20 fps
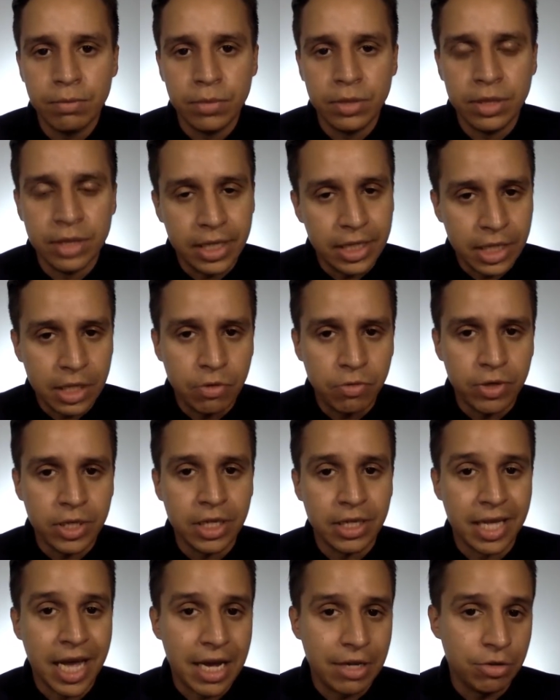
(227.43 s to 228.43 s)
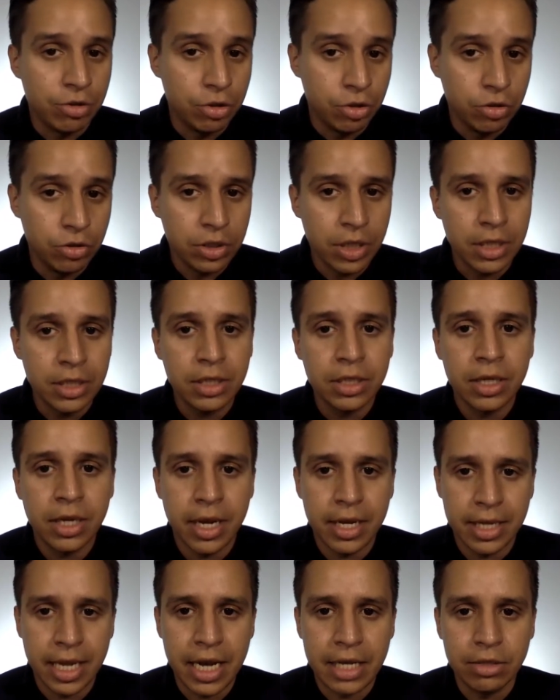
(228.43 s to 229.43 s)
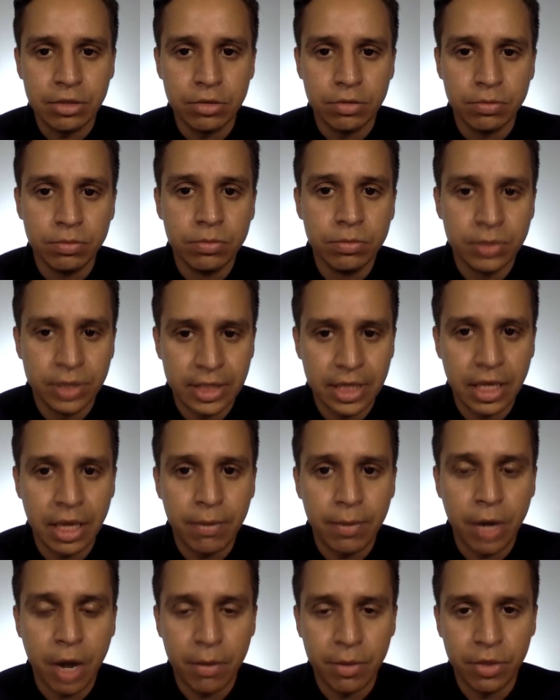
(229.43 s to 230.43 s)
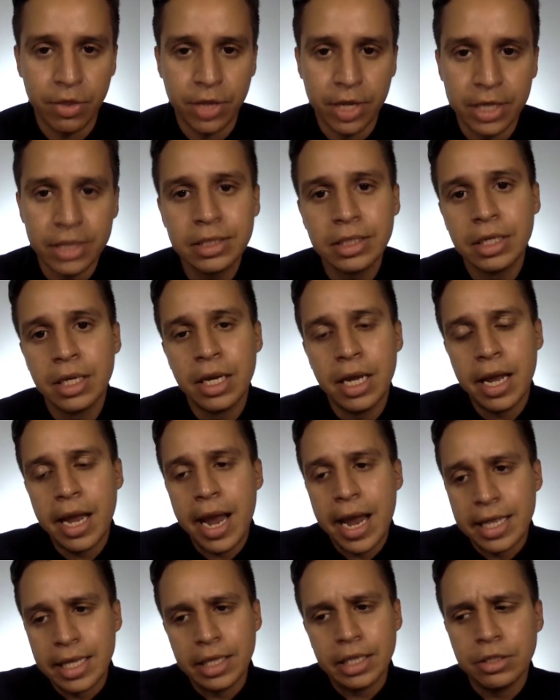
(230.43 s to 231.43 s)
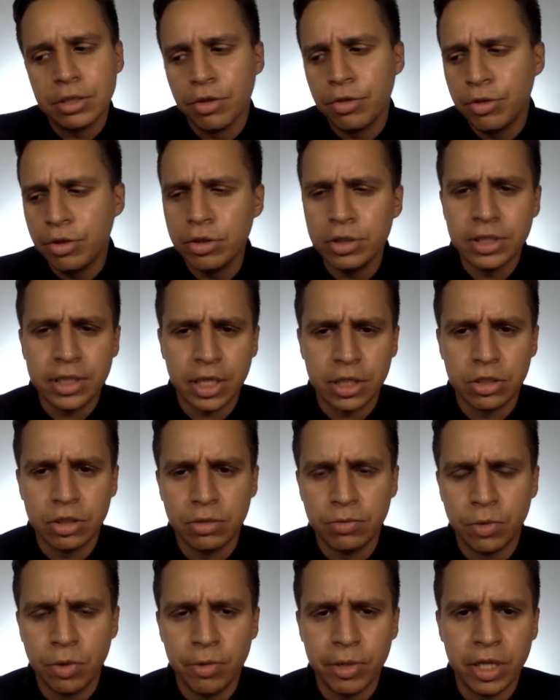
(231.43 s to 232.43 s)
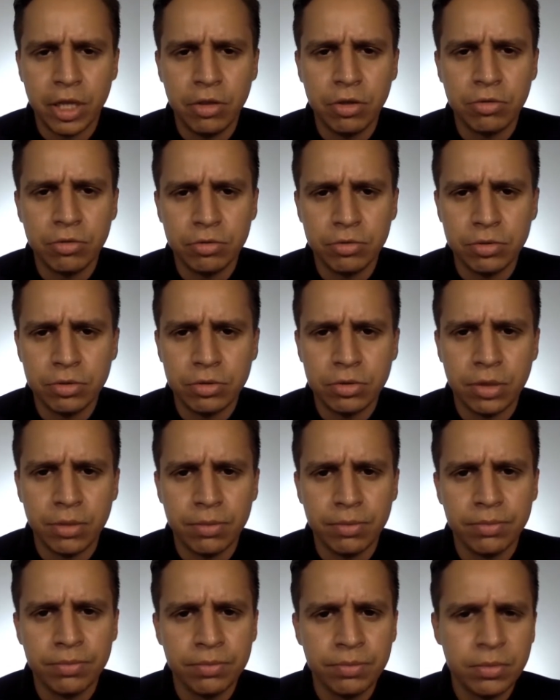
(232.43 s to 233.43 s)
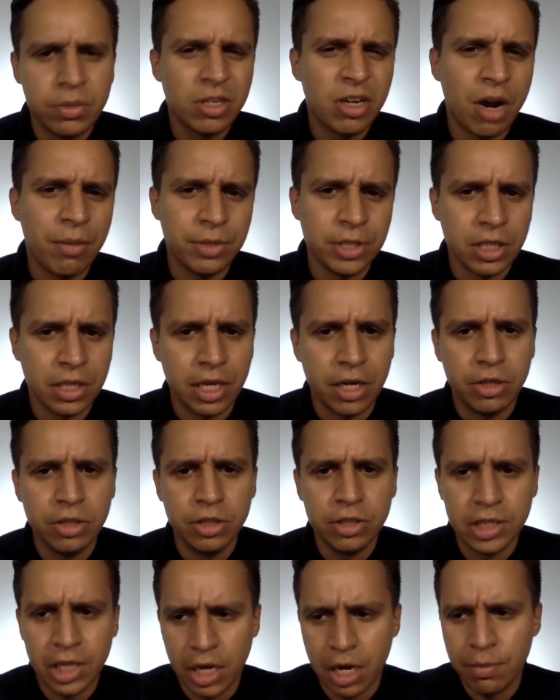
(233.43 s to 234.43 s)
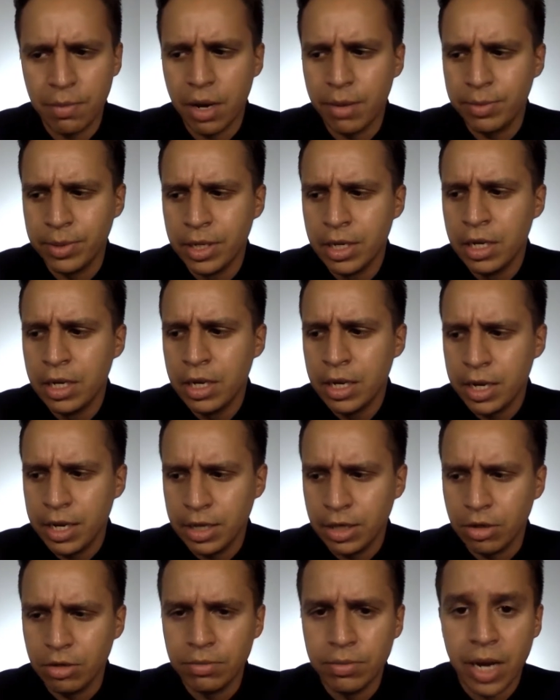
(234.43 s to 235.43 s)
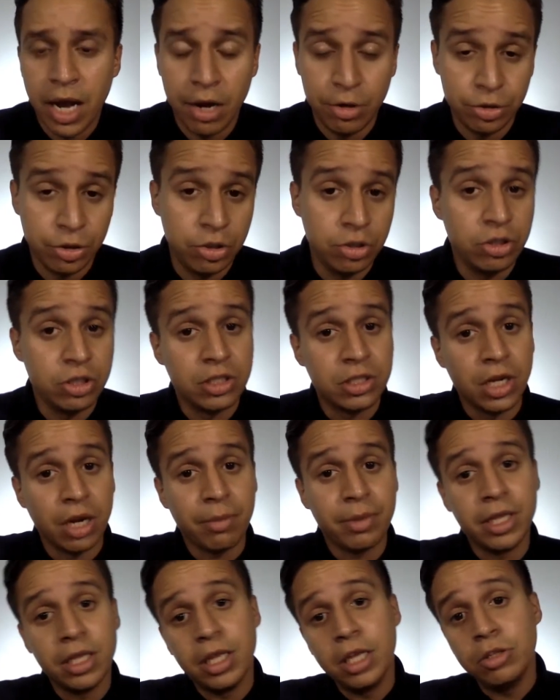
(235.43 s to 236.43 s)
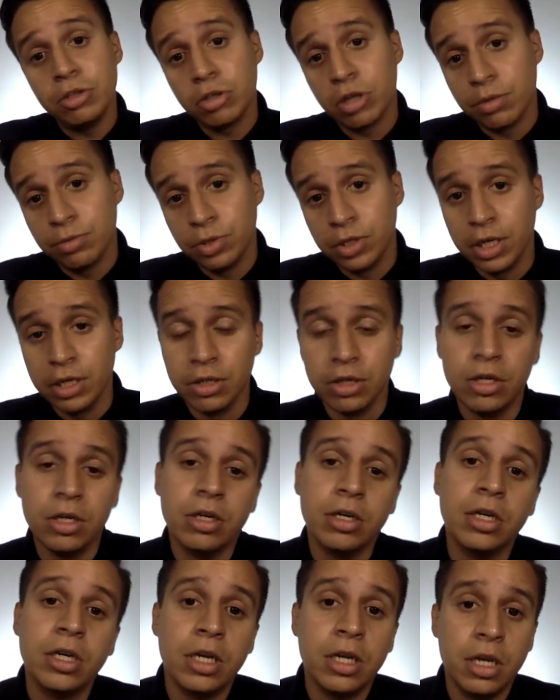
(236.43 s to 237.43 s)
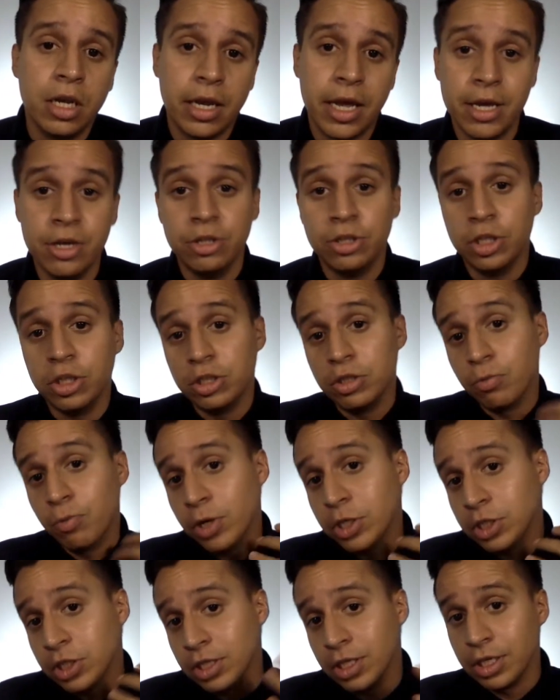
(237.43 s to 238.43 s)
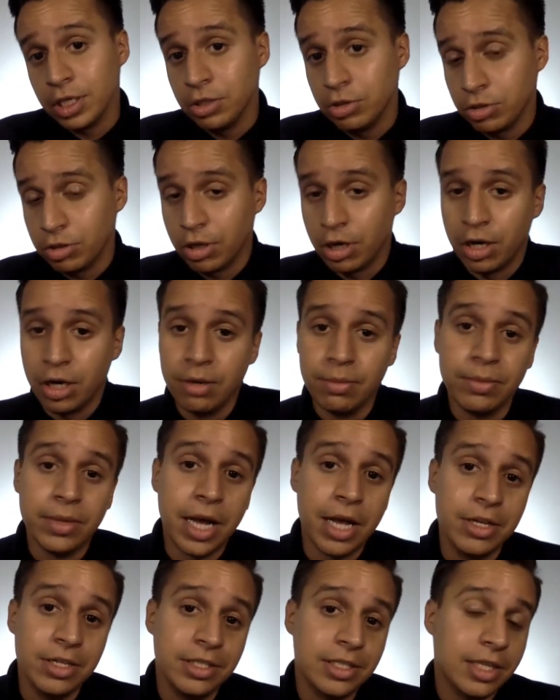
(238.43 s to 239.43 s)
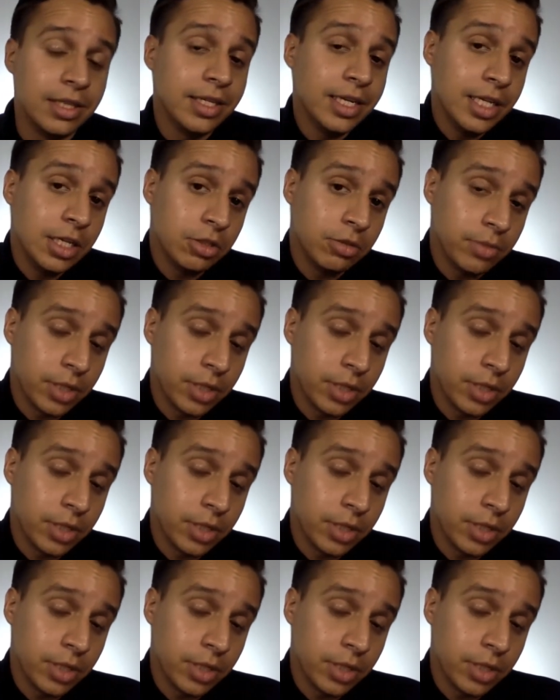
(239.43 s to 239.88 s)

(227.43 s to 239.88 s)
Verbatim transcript: nitty gritty on how to use it and how to set up common things. And then there's a third section where we're going to look through some common scenarios that come up. You know, how should you use segment and intercom together? Can you change the widget in intercom? How do you send data to